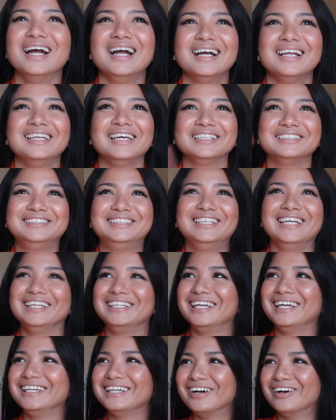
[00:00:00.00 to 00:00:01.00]
like
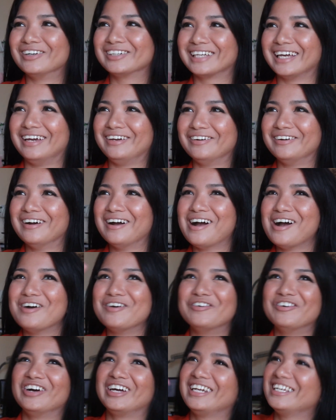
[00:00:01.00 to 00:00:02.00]
digging, okay,
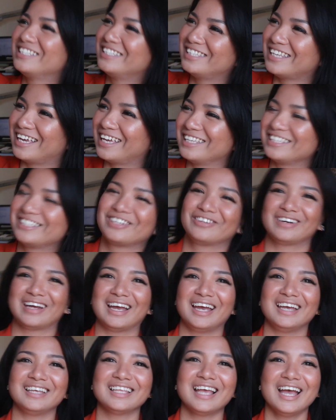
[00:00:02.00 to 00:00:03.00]
what is this,
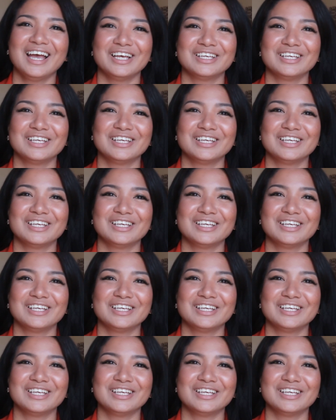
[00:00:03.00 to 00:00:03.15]
right?